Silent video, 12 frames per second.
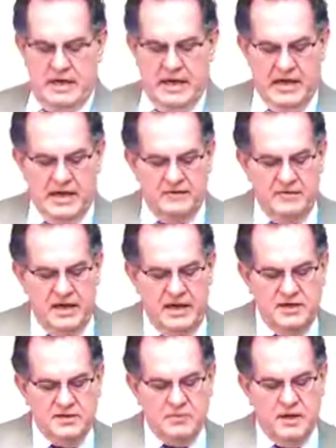any of
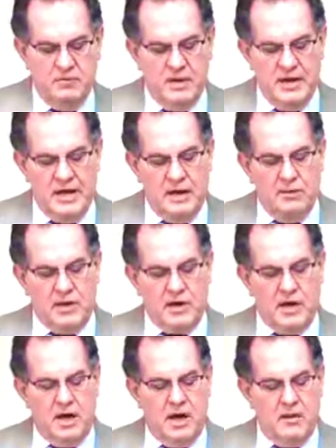these, but when they
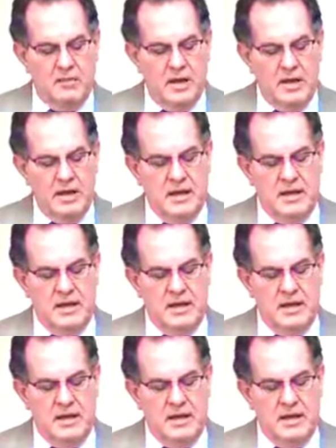were come,